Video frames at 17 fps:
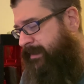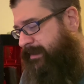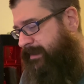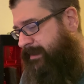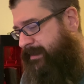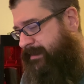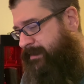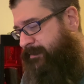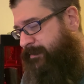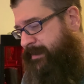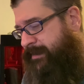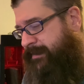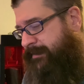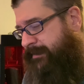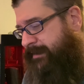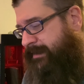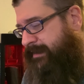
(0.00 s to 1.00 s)
and you were
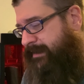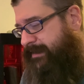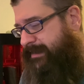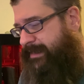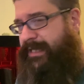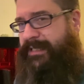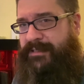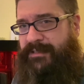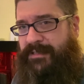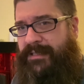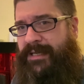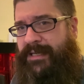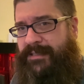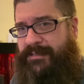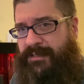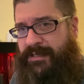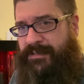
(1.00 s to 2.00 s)
taking a
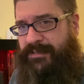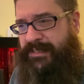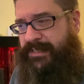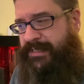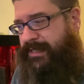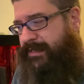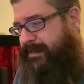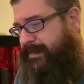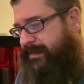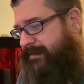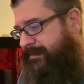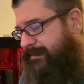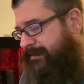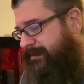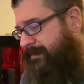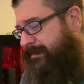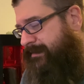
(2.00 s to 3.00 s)
lot longer to get there,
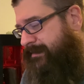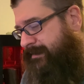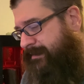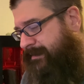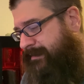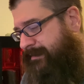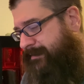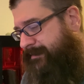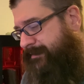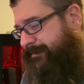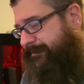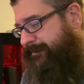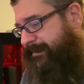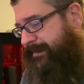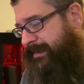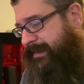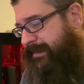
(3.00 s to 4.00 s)

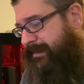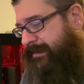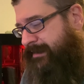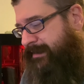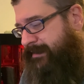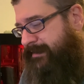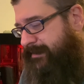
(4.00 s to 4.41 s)
and